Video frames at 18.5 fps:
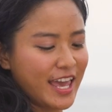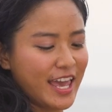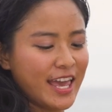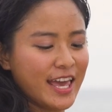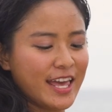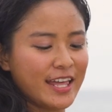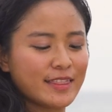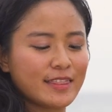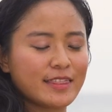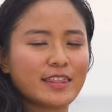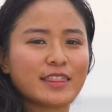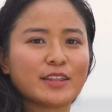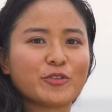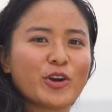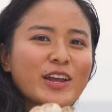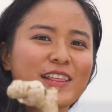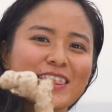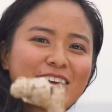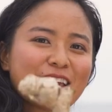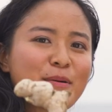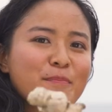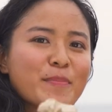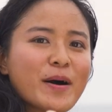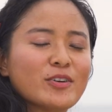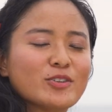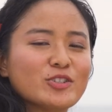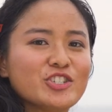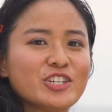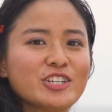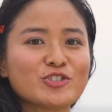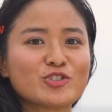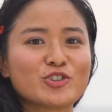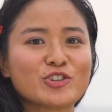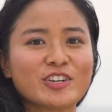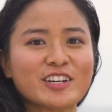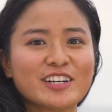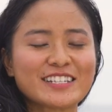And the great thing about
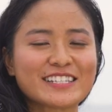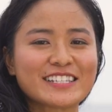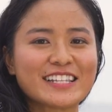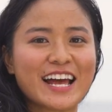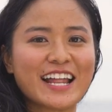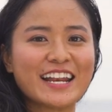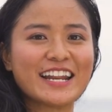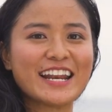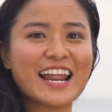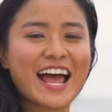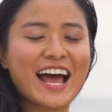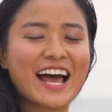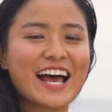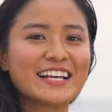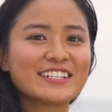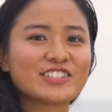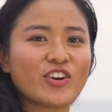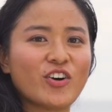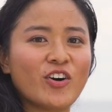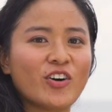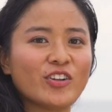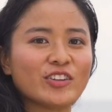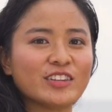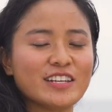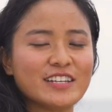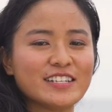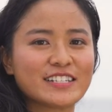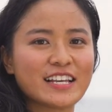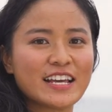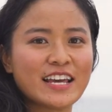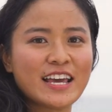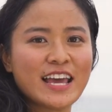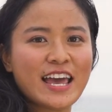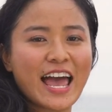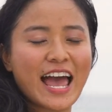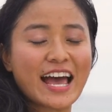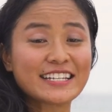ginger is that it has all these
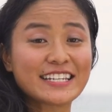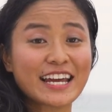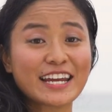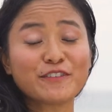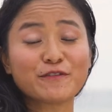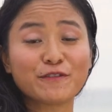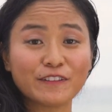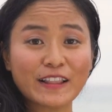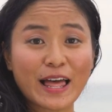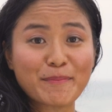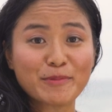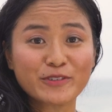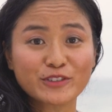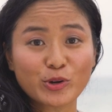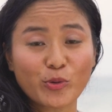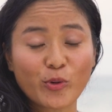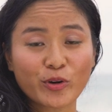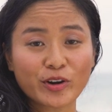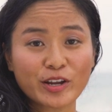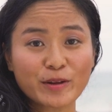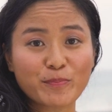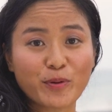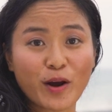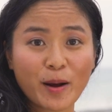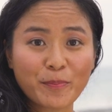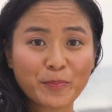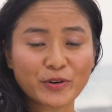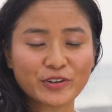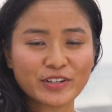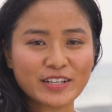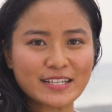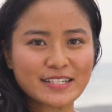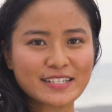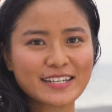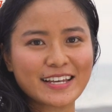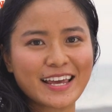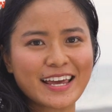anti-inflammatory
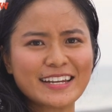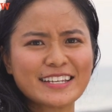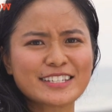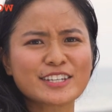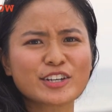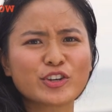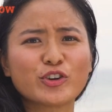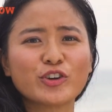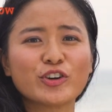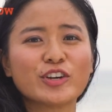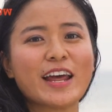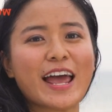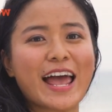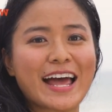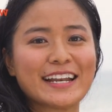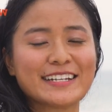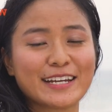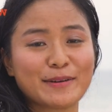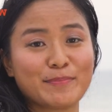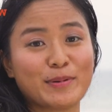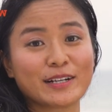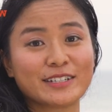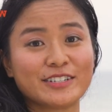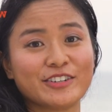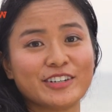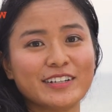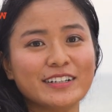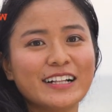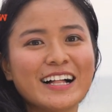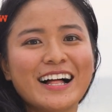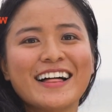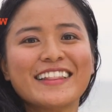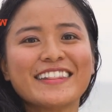properties, and it's a good antibacterial.